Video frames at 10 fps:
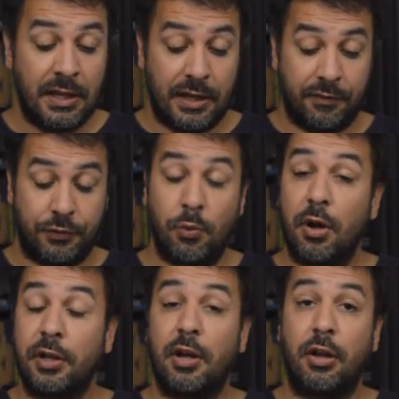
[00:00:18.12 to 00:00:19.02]
If, you
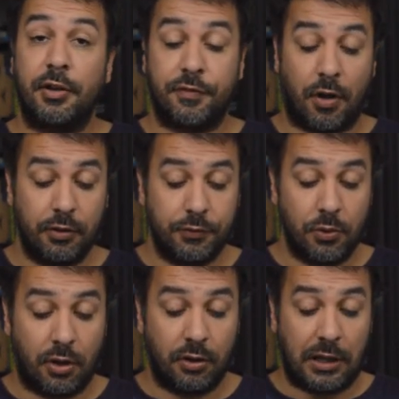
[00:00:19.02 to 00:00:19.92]
all, uh, if all of
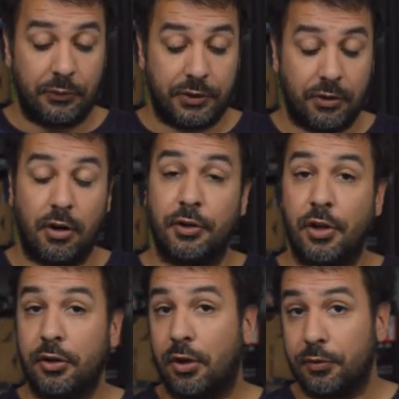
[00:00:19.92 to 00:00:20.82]
you all out there are
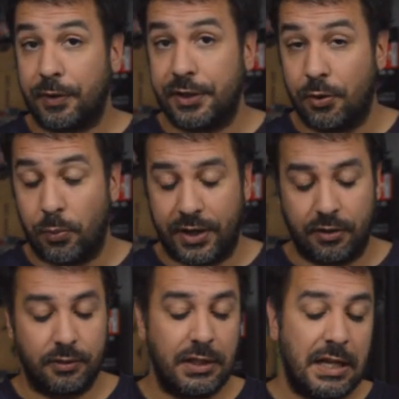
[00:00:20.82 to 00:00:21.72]
not already aware,